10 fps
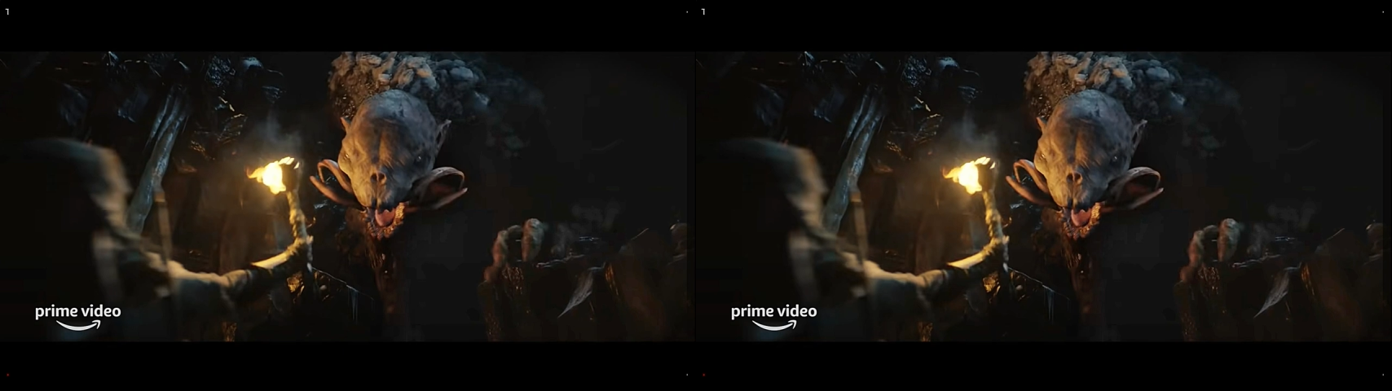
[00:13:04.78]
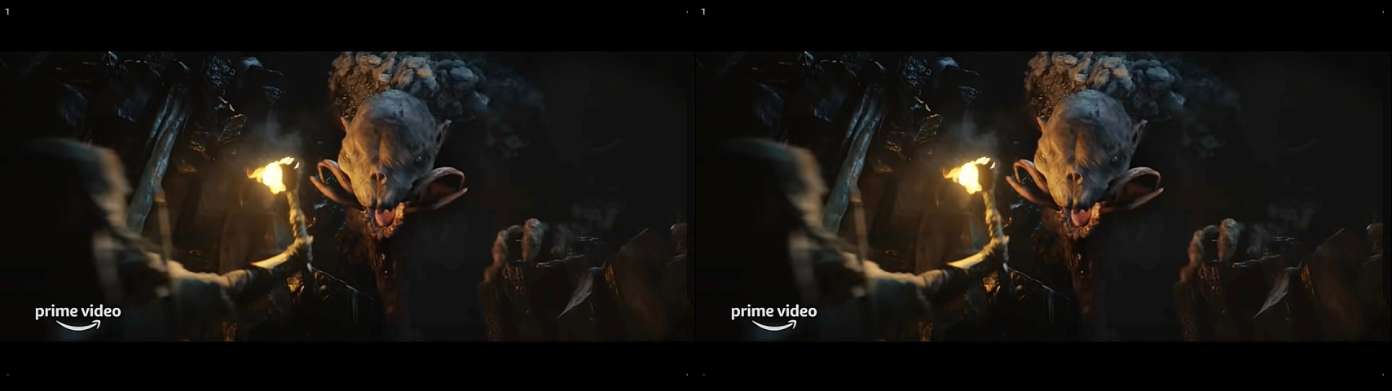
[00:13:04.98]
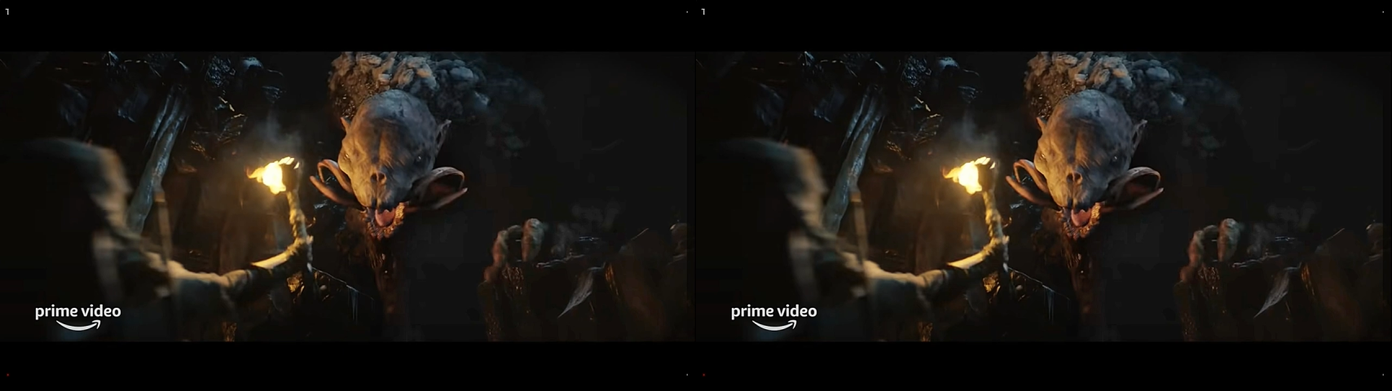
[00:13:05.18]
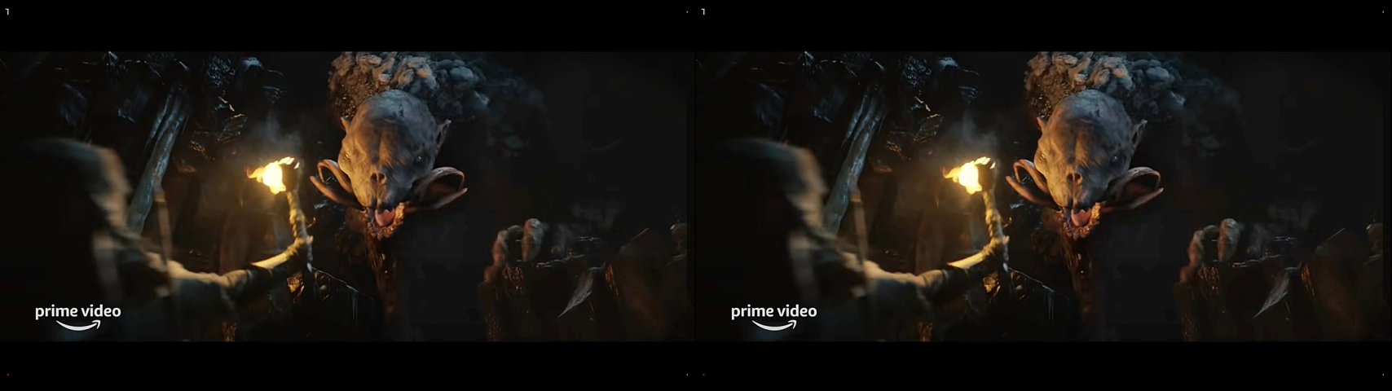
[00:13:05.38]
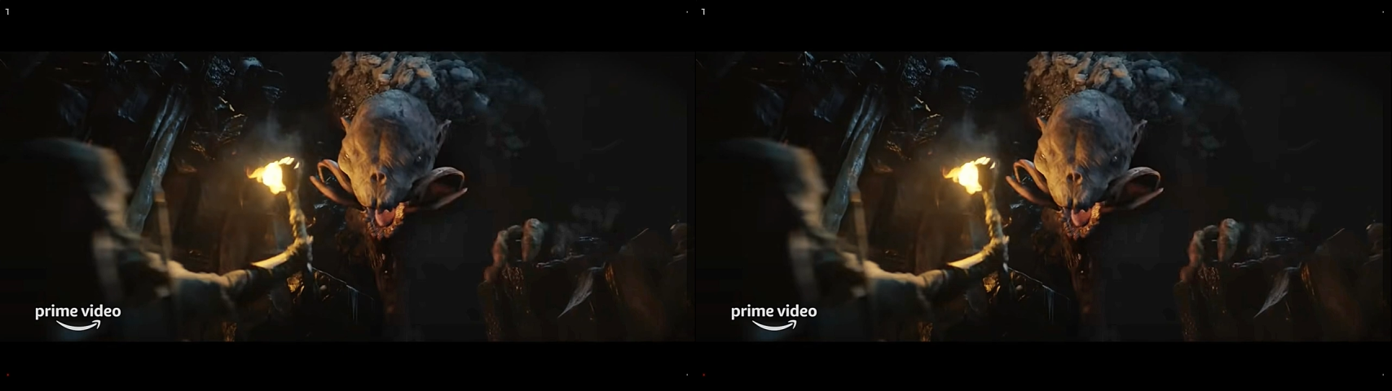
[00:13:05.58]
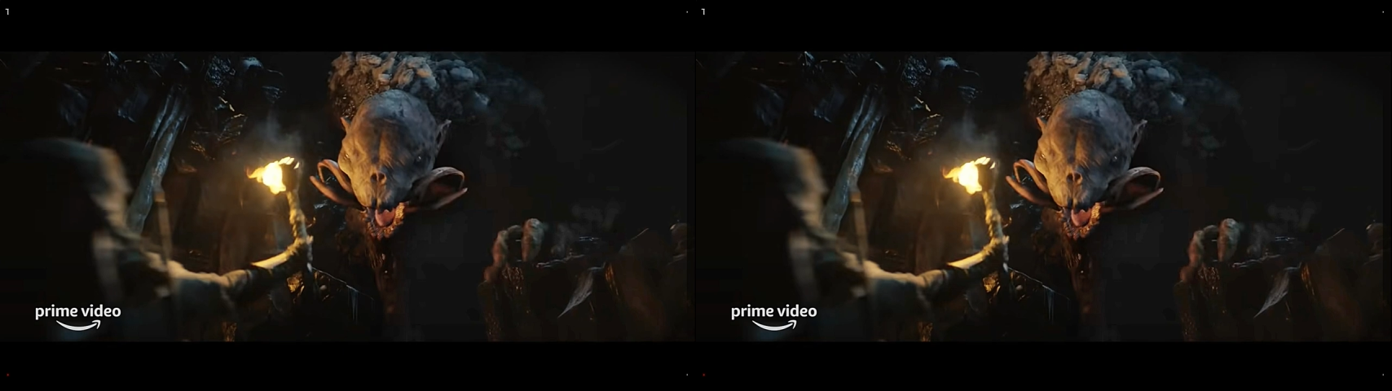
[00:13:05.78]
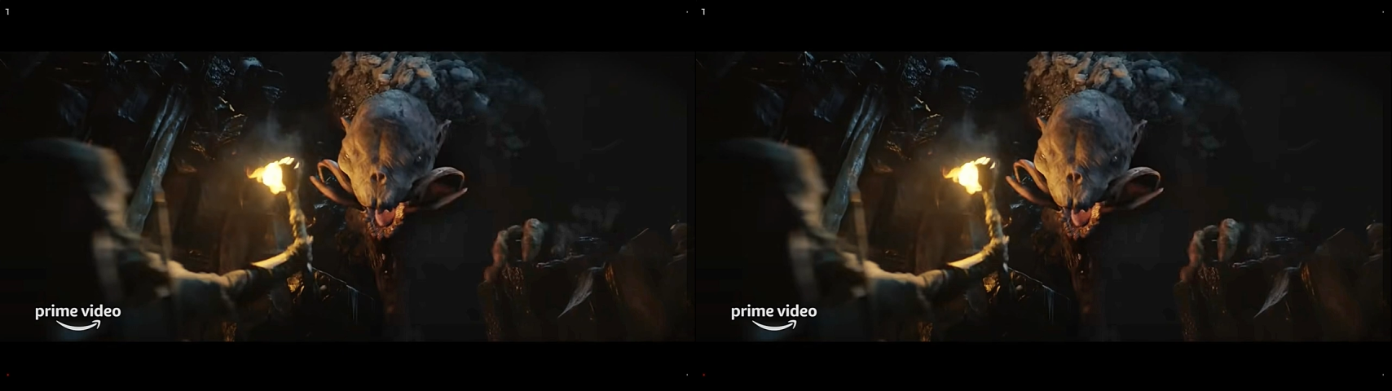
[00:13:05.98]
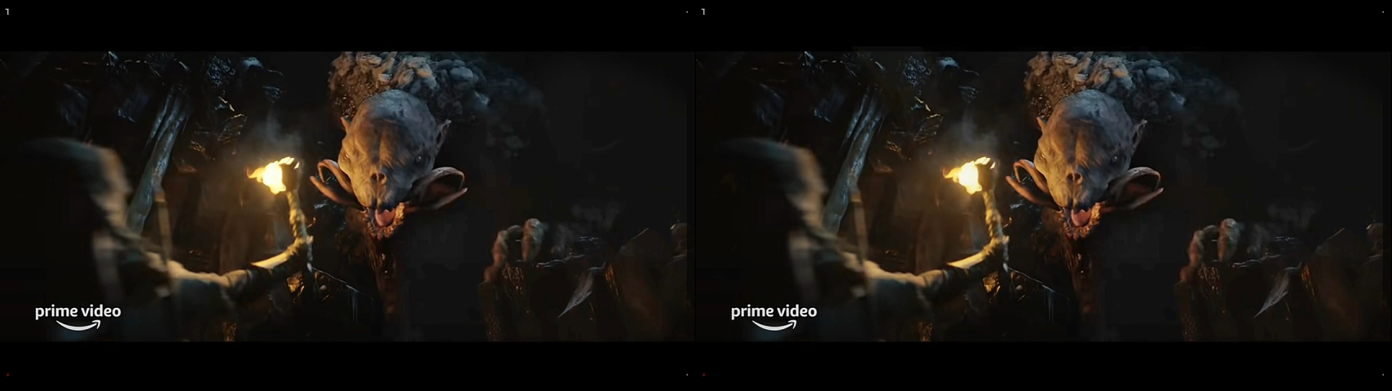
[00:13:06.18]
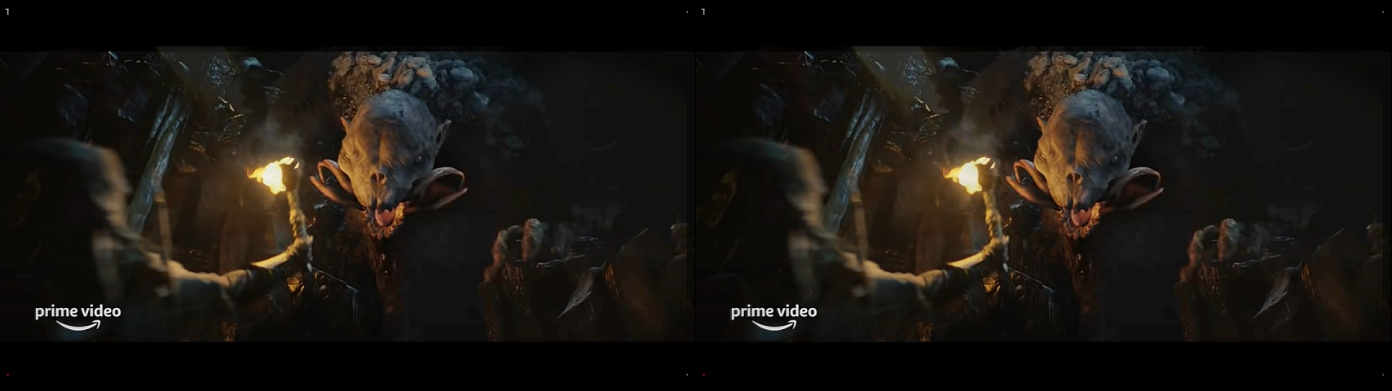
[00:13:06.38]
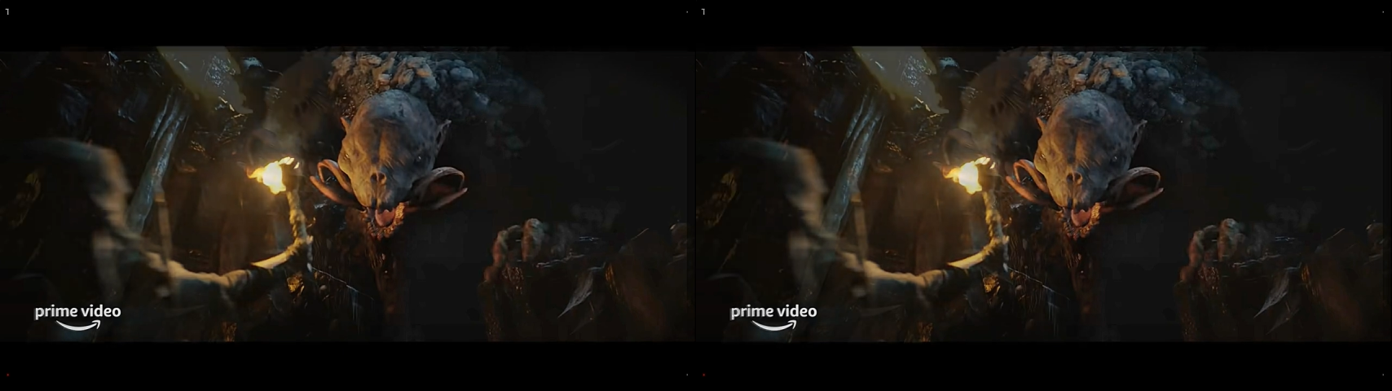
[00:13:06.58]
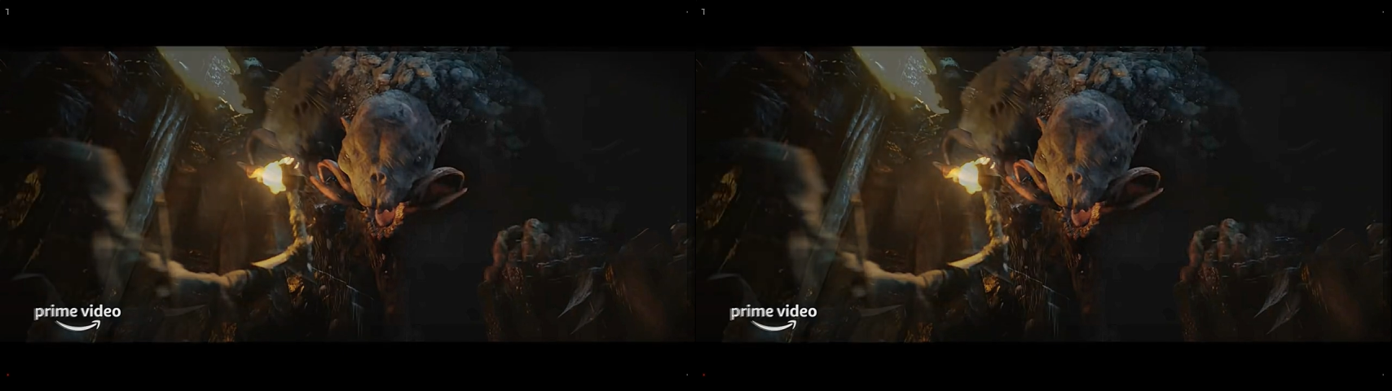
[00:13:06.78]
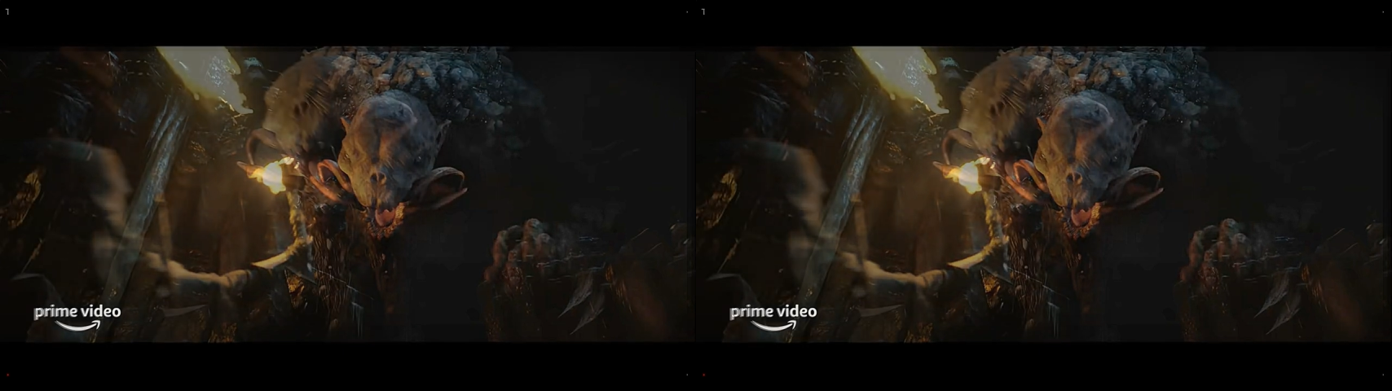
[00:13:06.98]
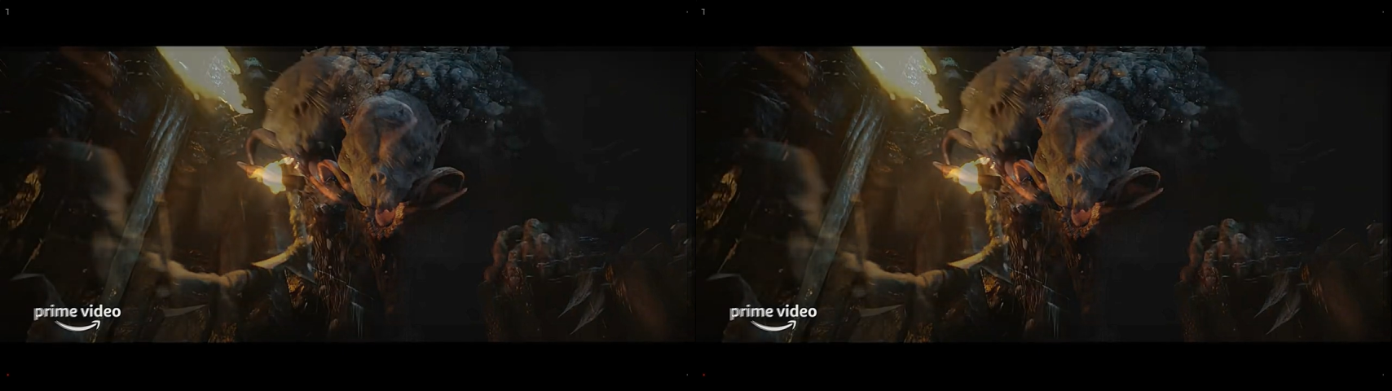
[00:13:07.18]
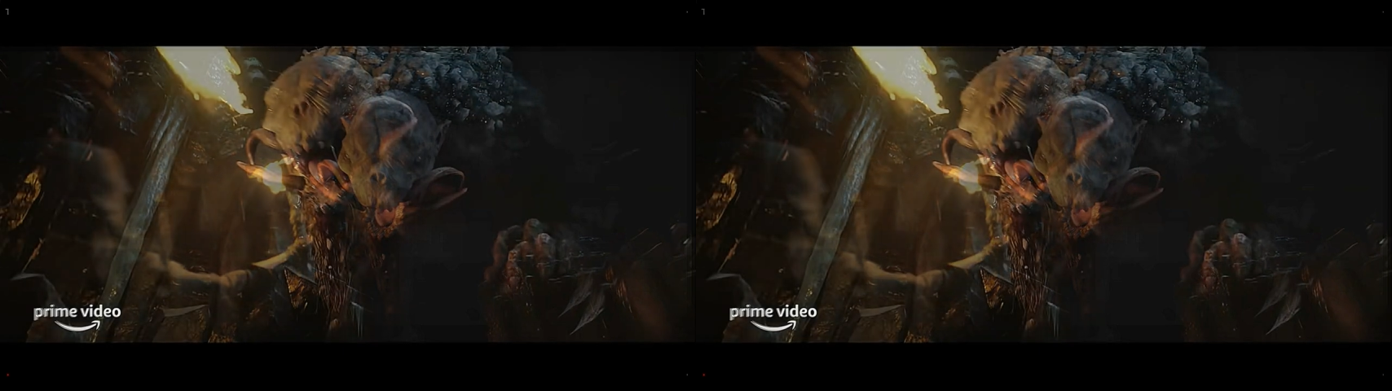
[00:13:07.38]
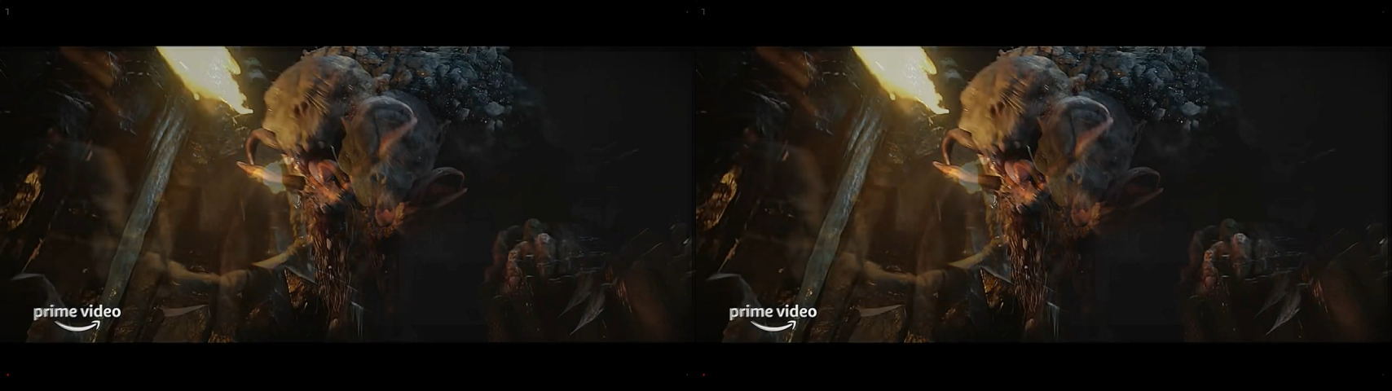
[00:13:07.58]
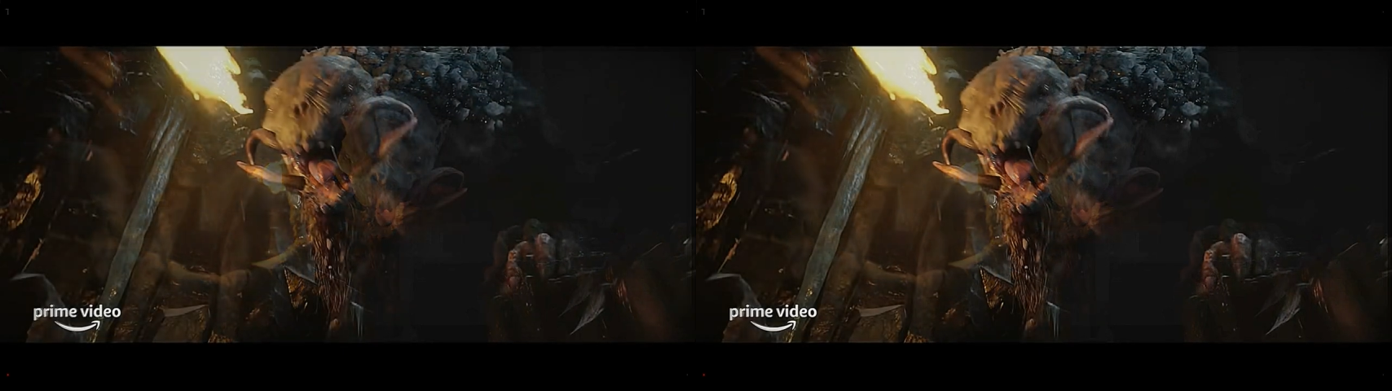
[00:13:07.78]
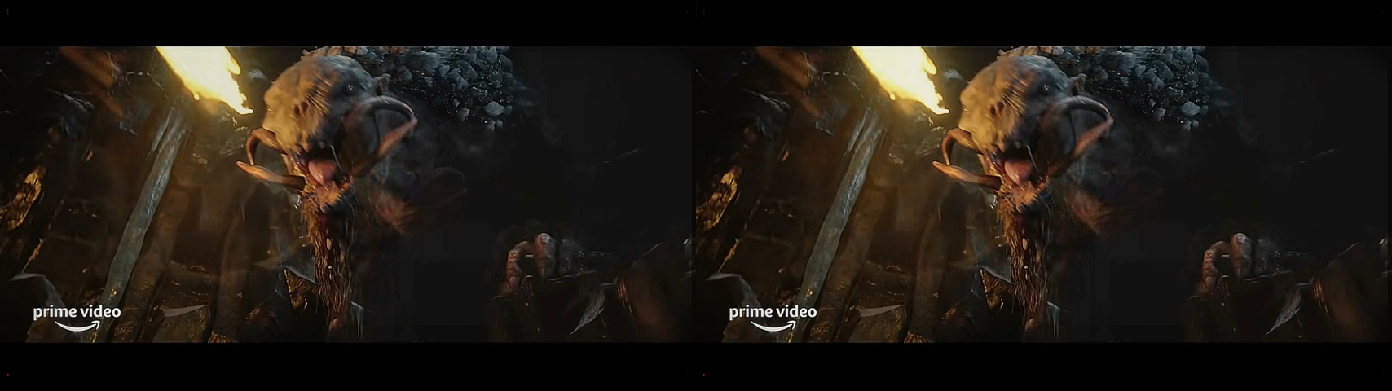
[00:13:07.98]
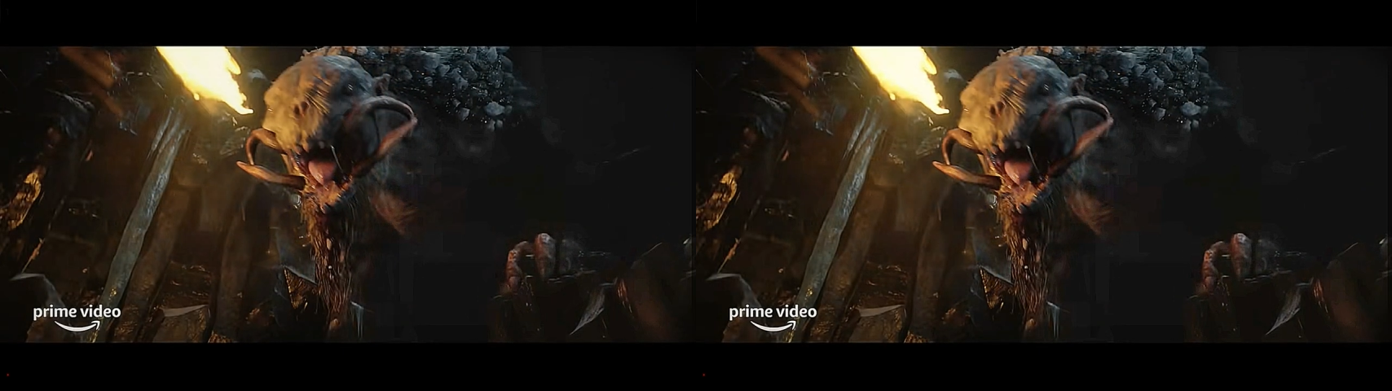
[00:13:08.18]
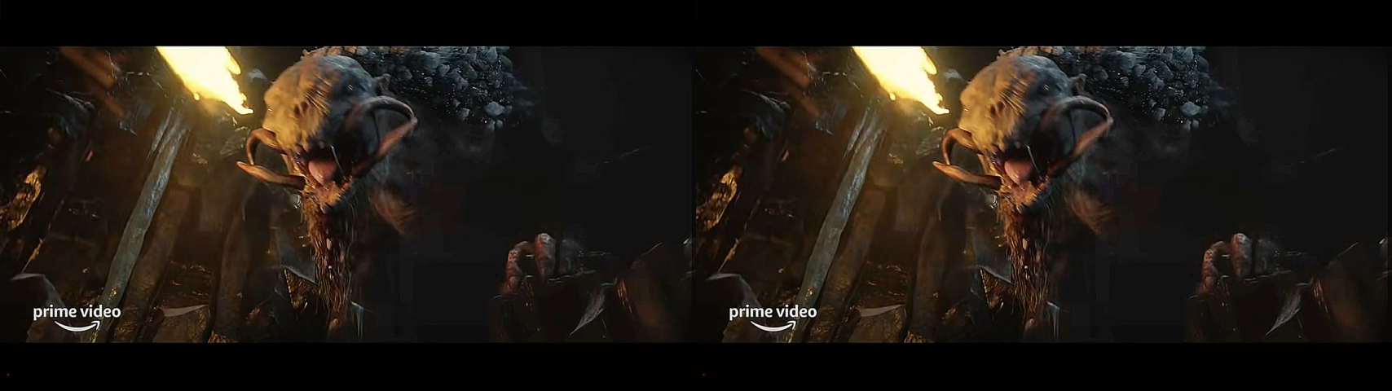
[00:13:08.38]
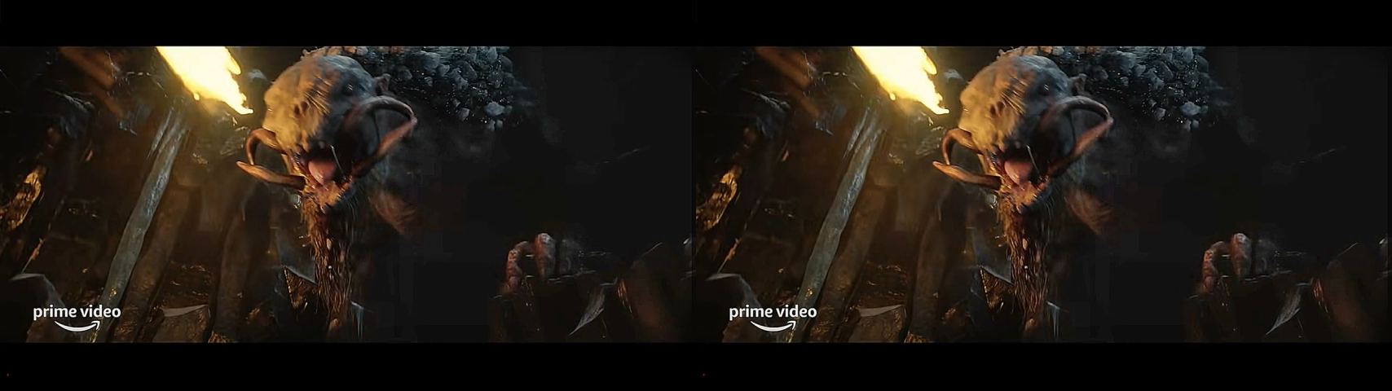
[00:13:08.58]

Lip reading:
(no speaker visible)